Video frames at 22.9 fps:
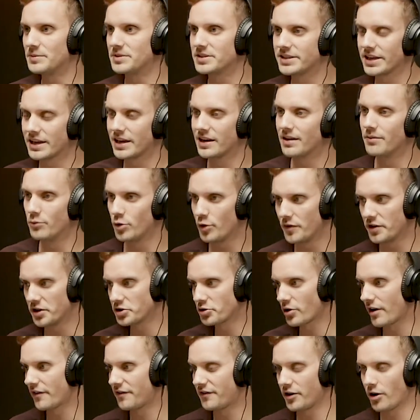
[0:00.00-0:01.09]
sticking to moving and
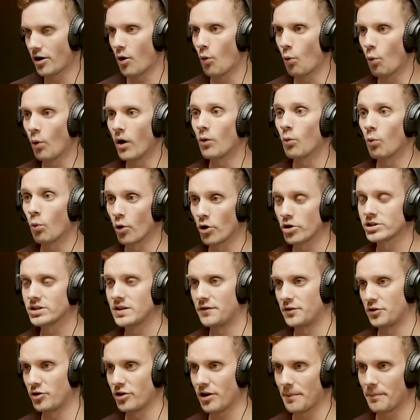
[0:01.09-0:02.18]
try to figure out what works
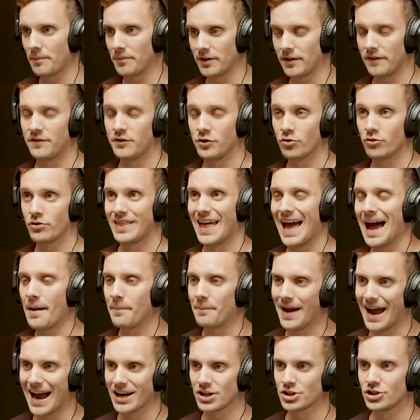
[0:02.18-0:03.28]
if you're that
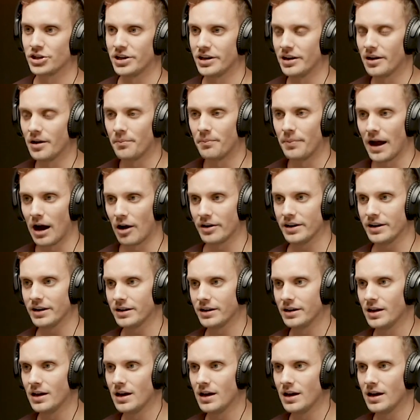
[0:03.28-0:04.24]
passionate about it.